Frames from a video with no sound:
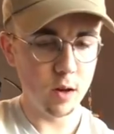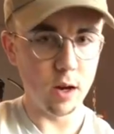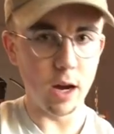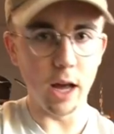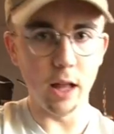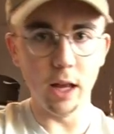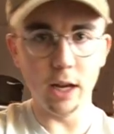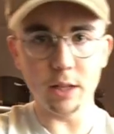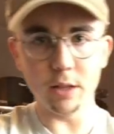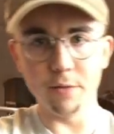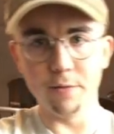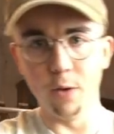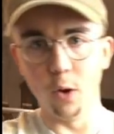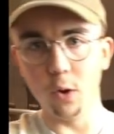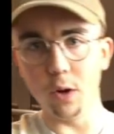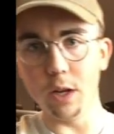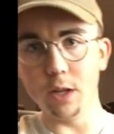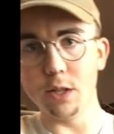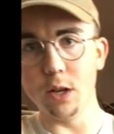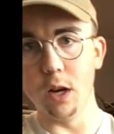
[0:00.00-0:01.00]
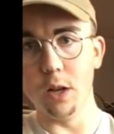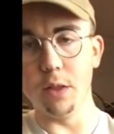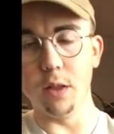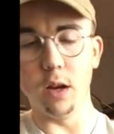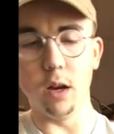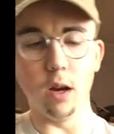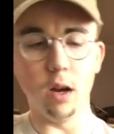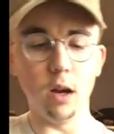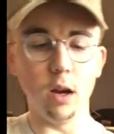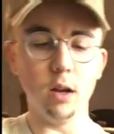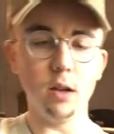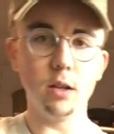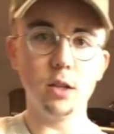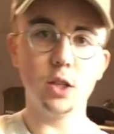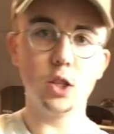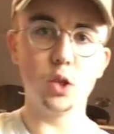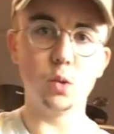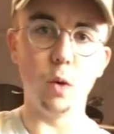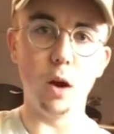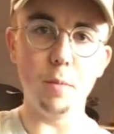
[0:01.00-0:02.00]
I like to focus on the
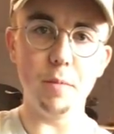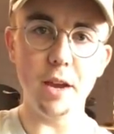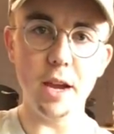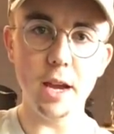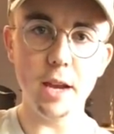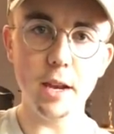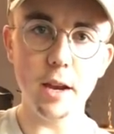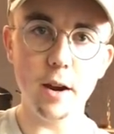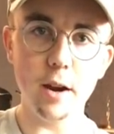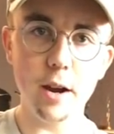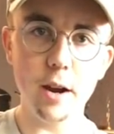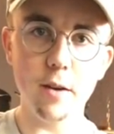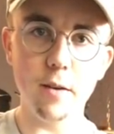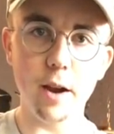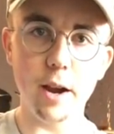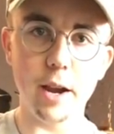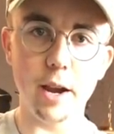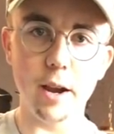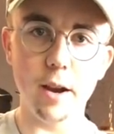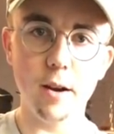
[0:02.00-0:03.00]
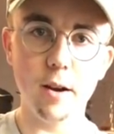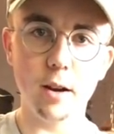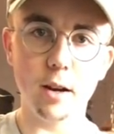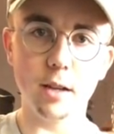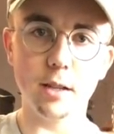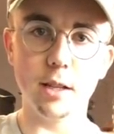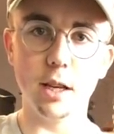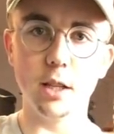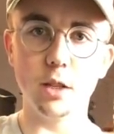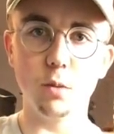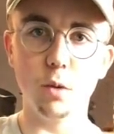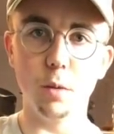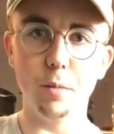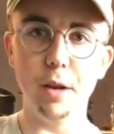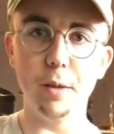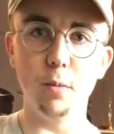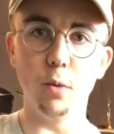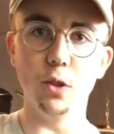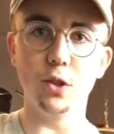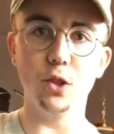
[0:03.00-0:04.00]
sweatband area right here, because that's where
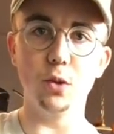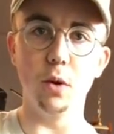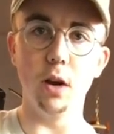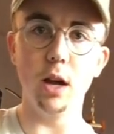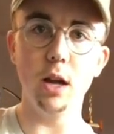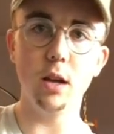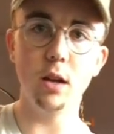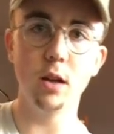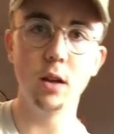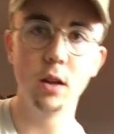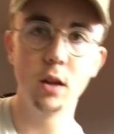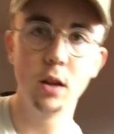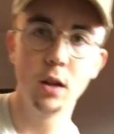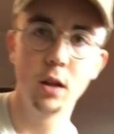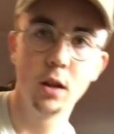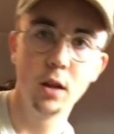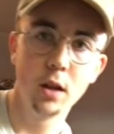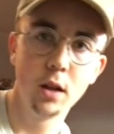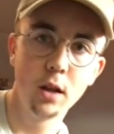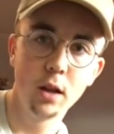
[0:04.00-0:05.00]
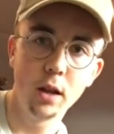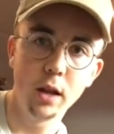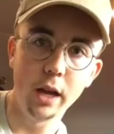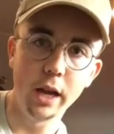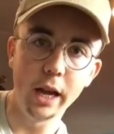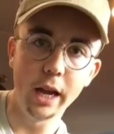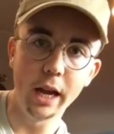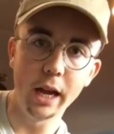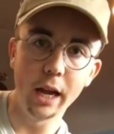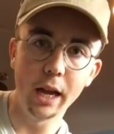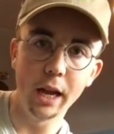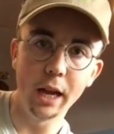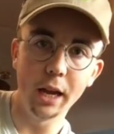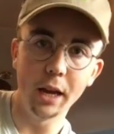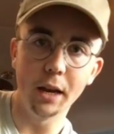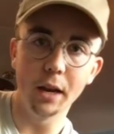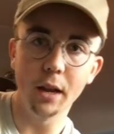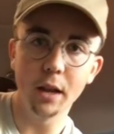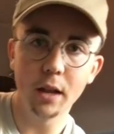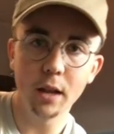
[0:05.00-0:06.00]
people sweat, and